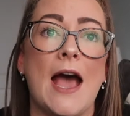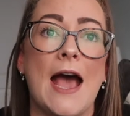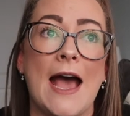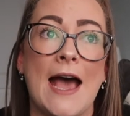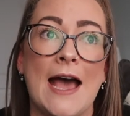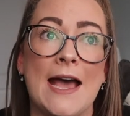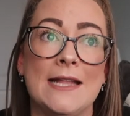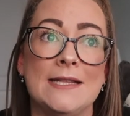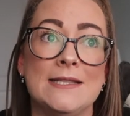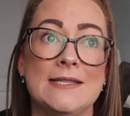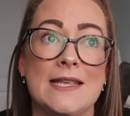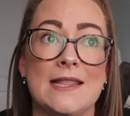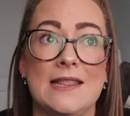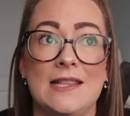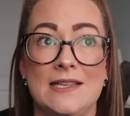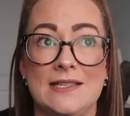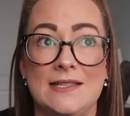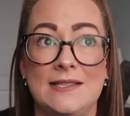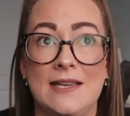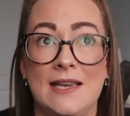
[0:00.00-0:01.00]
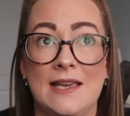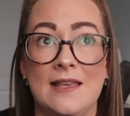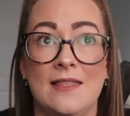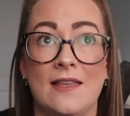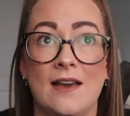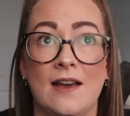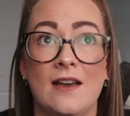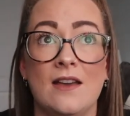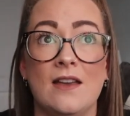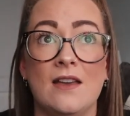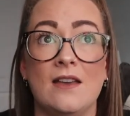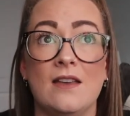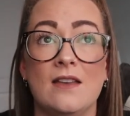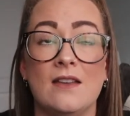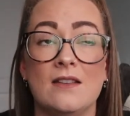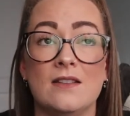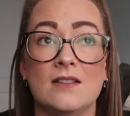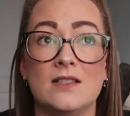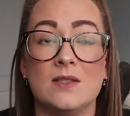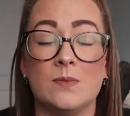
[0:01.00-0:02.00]
And they say that
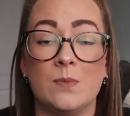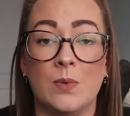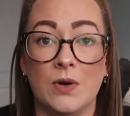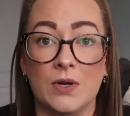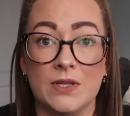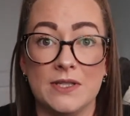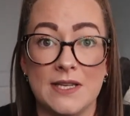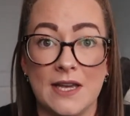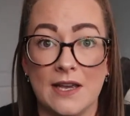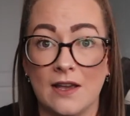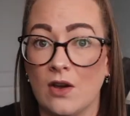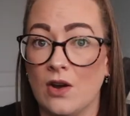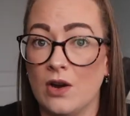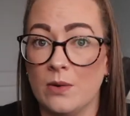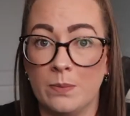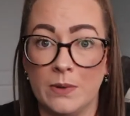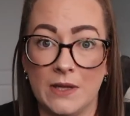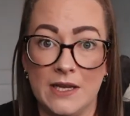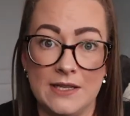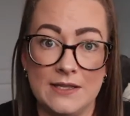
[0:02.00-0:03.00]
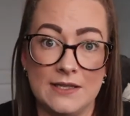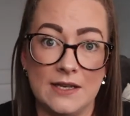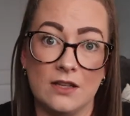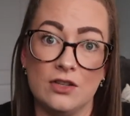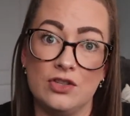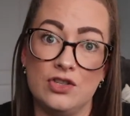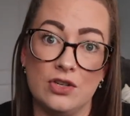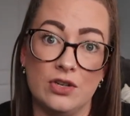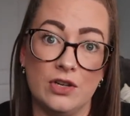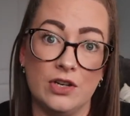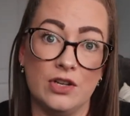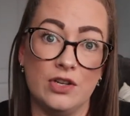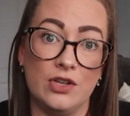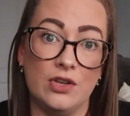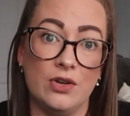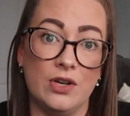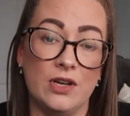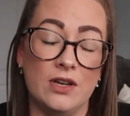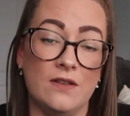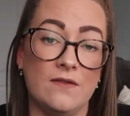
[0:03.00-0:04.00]
spotting or bleeding during a
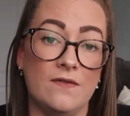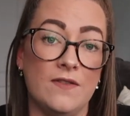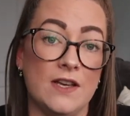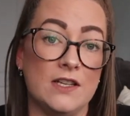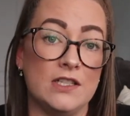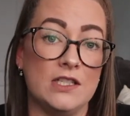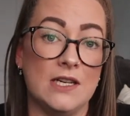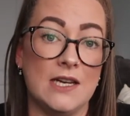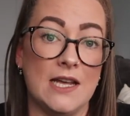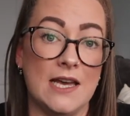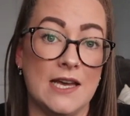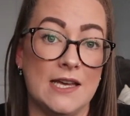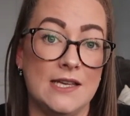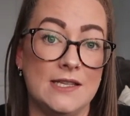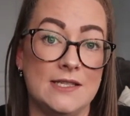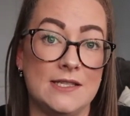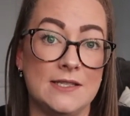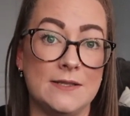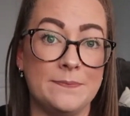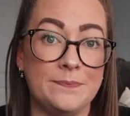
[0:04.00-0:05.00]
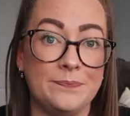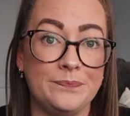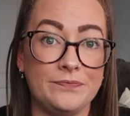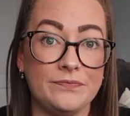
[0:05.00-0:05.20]
urine infection is